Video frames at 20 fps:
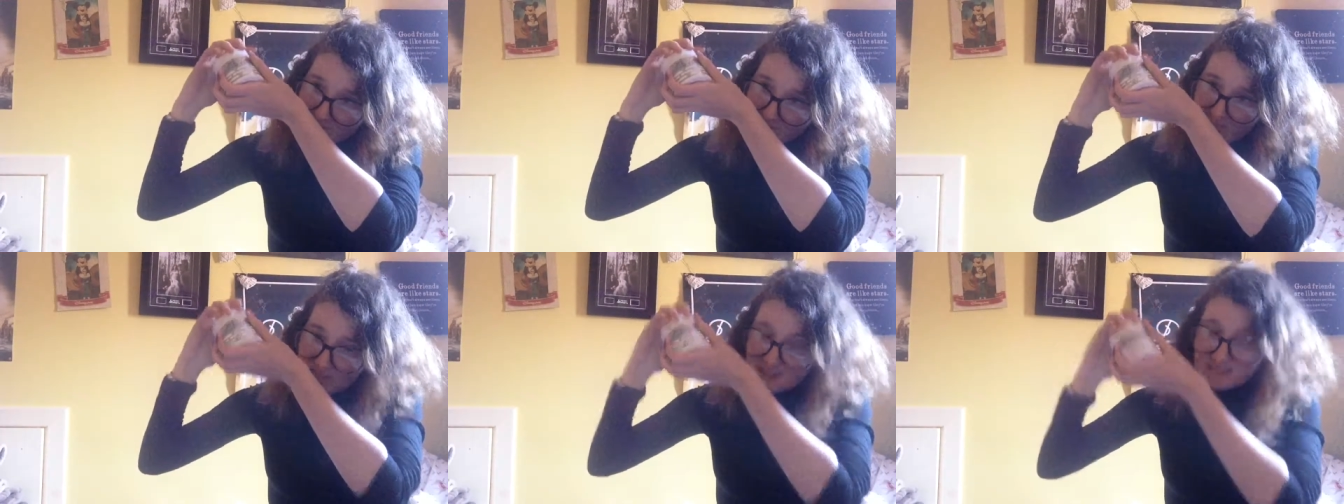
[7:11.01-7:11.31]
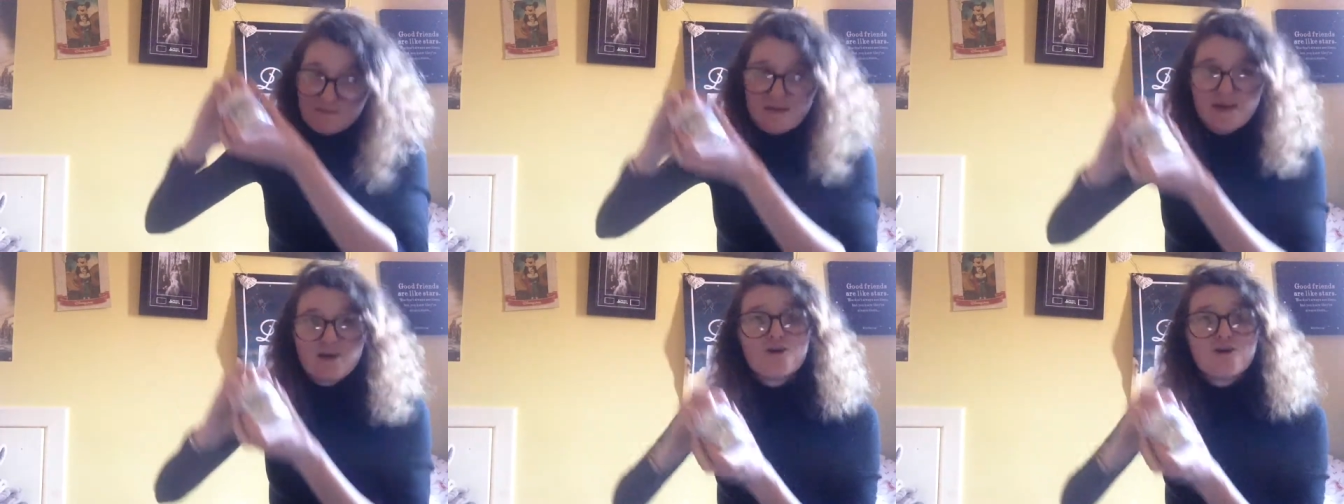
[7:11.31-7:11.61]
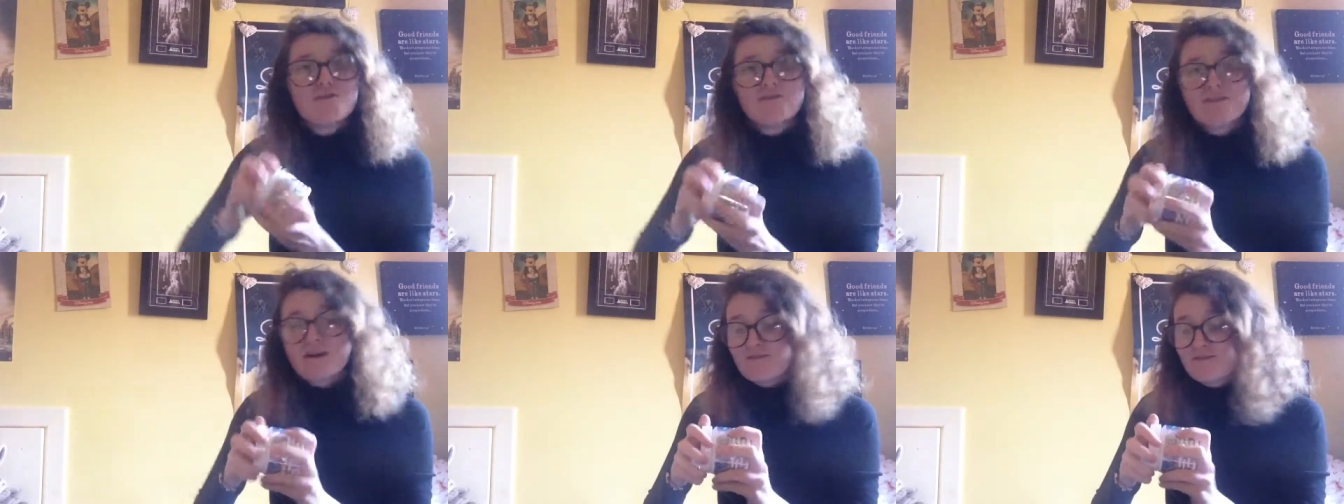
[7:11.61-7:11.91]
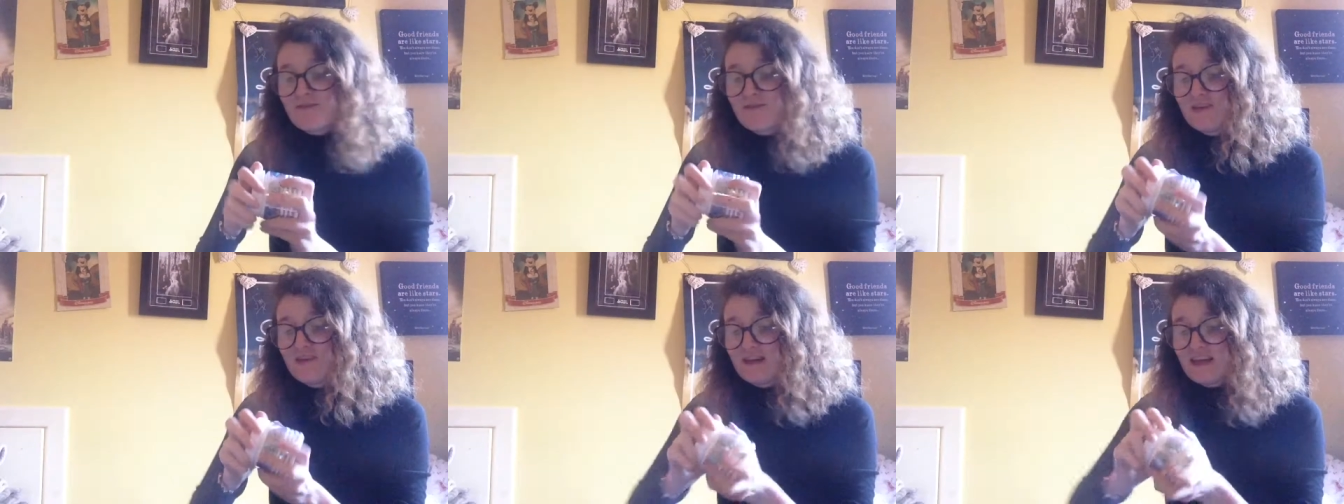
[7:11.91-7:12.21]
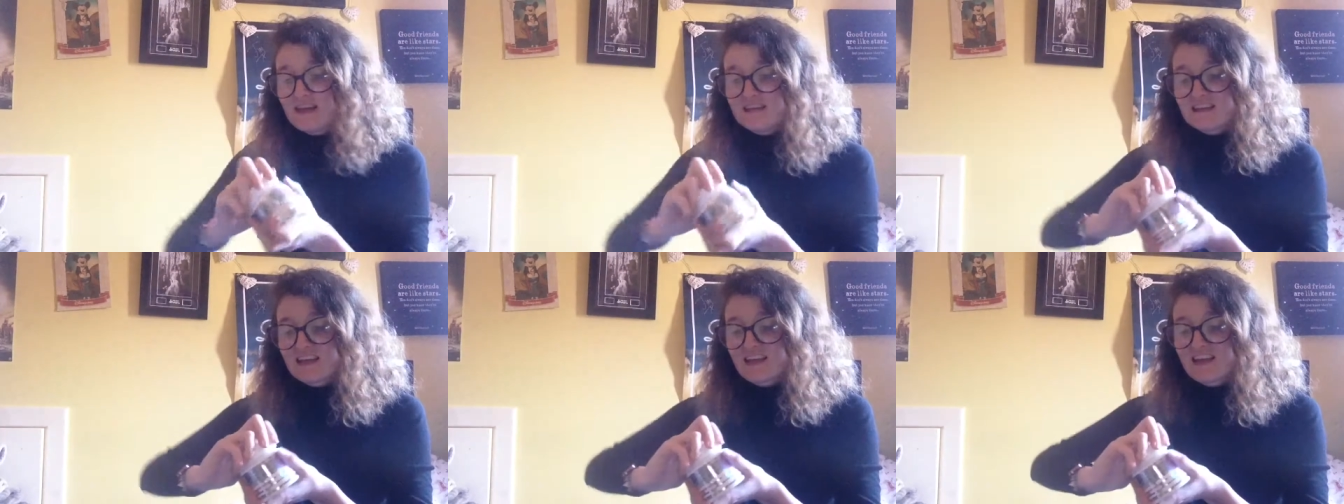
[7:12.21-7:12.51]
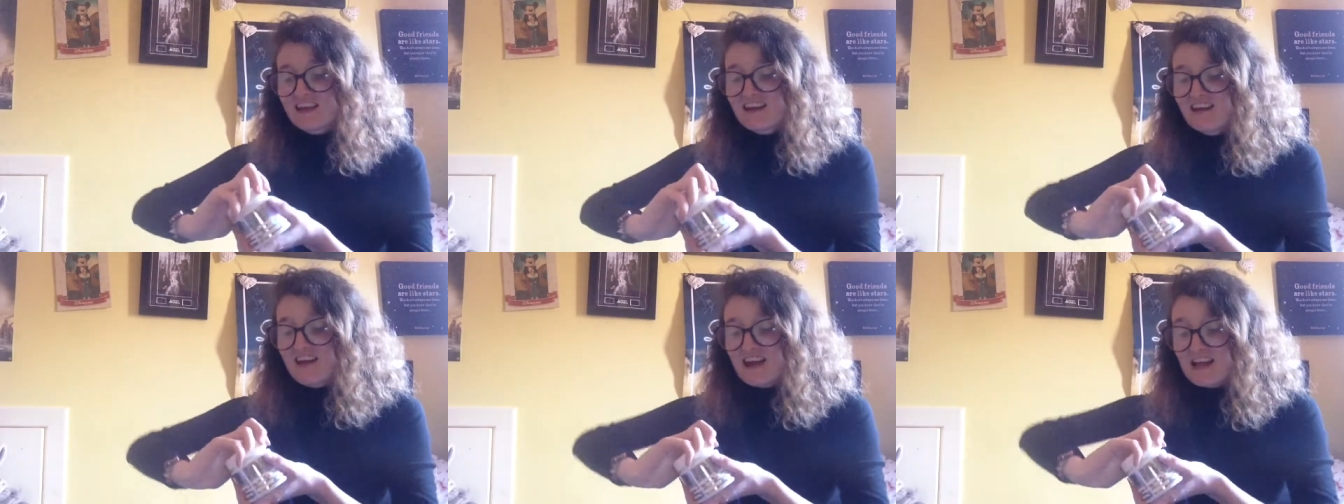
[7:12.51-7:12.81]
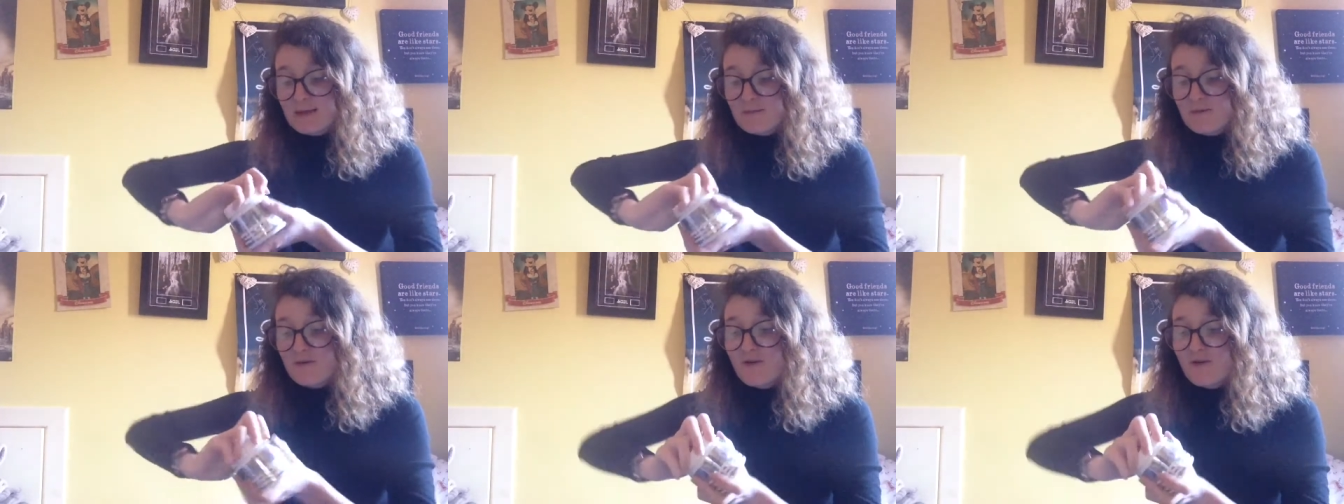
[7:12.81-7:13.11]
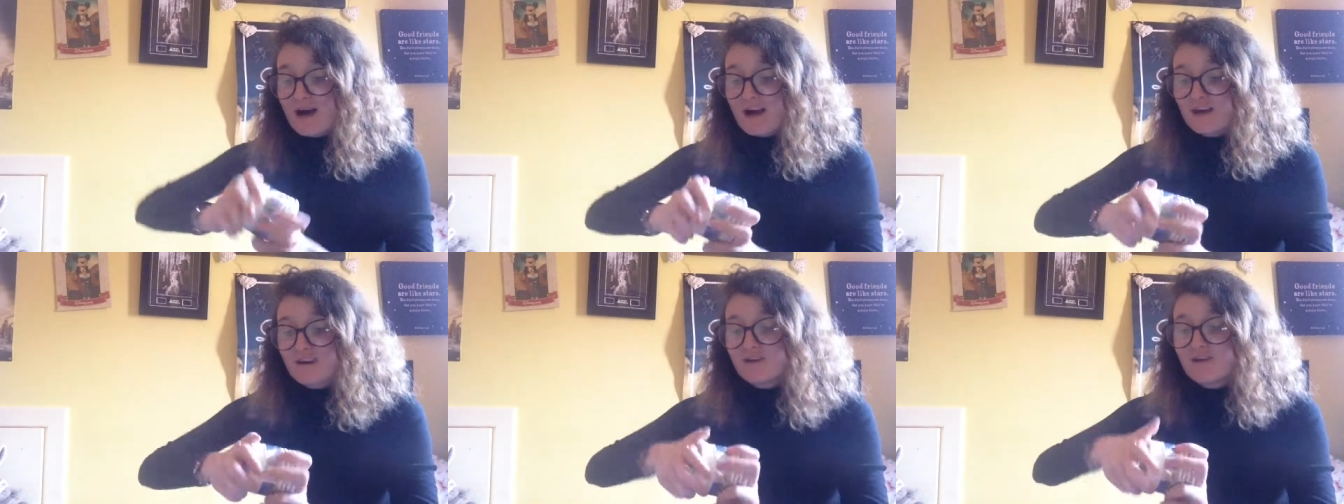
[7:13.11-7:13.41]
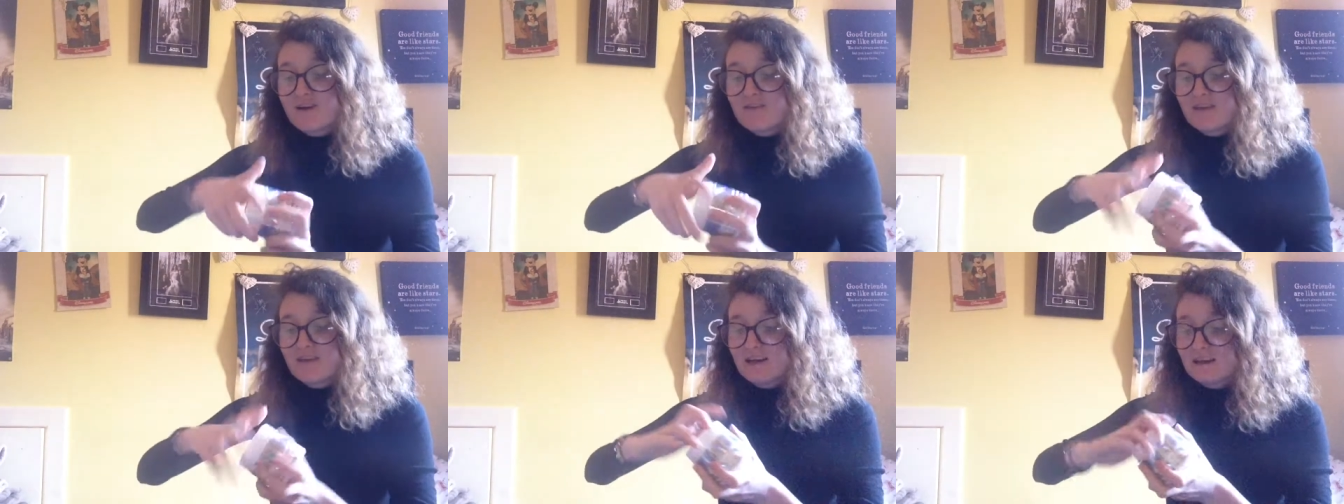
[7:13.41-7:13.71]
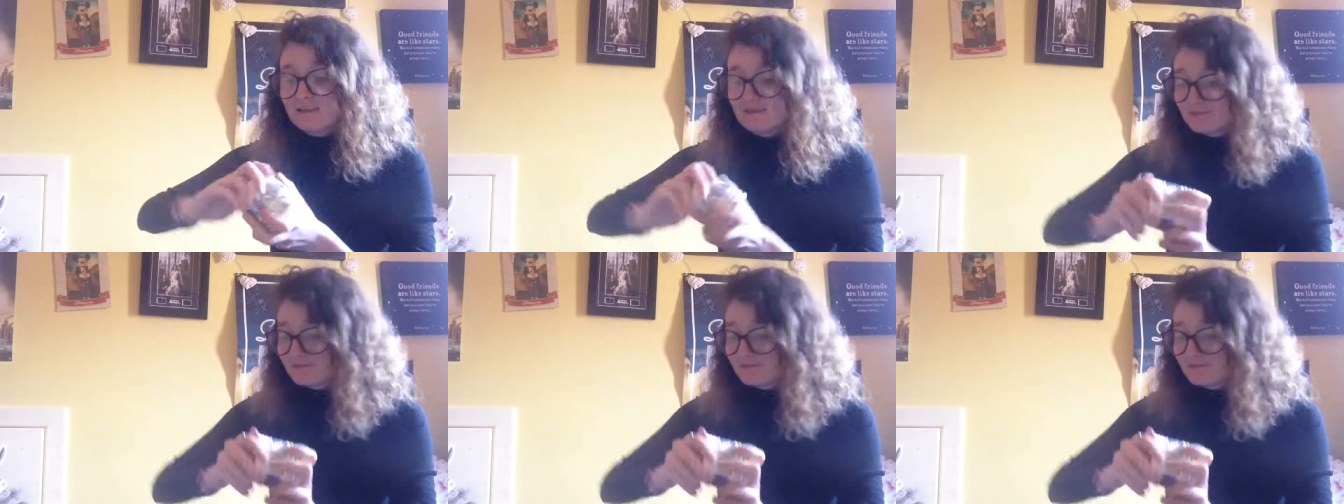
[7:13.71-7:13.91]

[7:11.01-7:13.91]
The smell of everything is incredible. I love it.